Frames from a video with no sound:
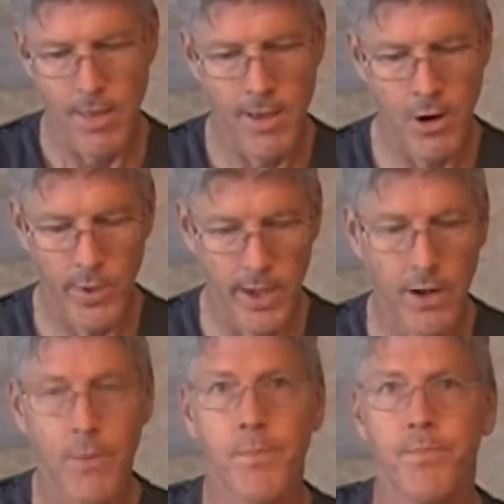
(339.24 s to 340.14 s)
There we
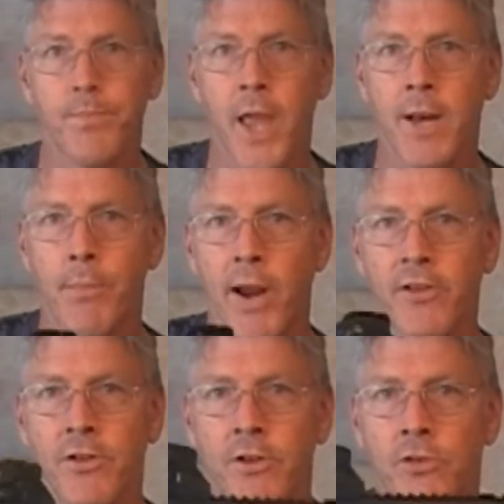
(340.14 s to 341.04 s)
go. And it
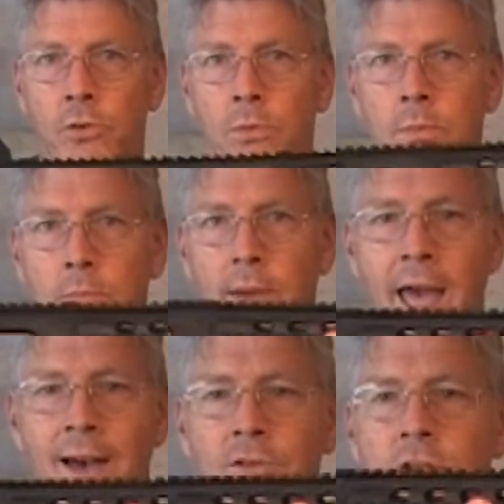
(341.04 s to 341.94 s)
breaks into two
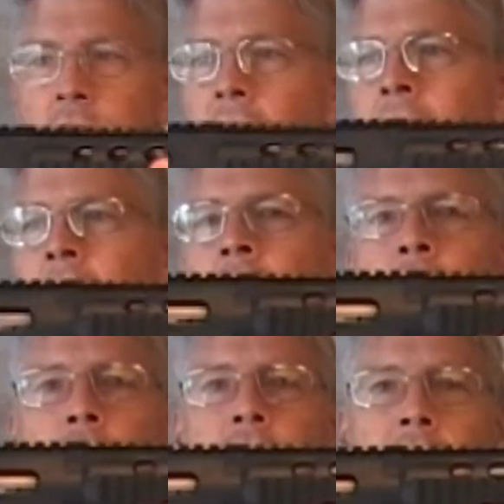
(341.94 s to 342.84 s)
halves just like an
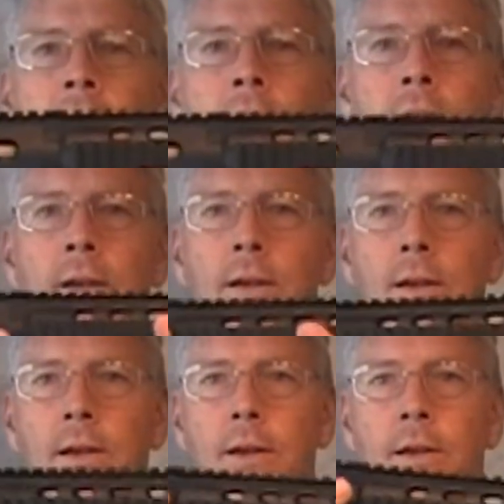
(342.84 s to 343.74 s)
AR-15.
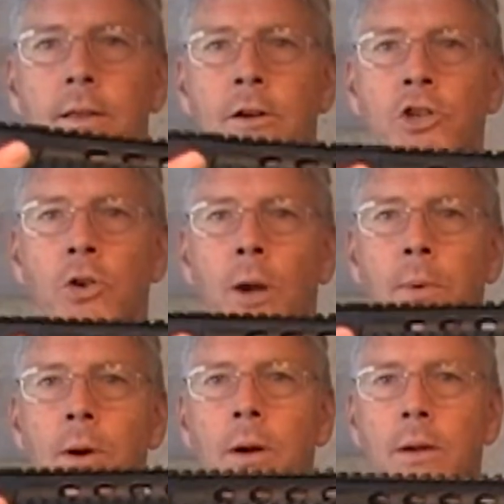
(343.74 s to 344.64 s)
There's your
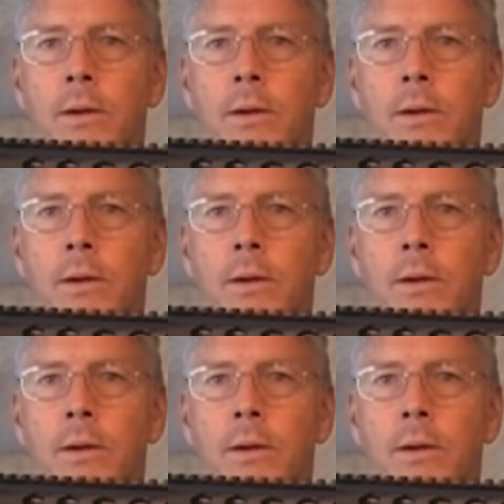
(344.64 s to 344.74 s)
upper.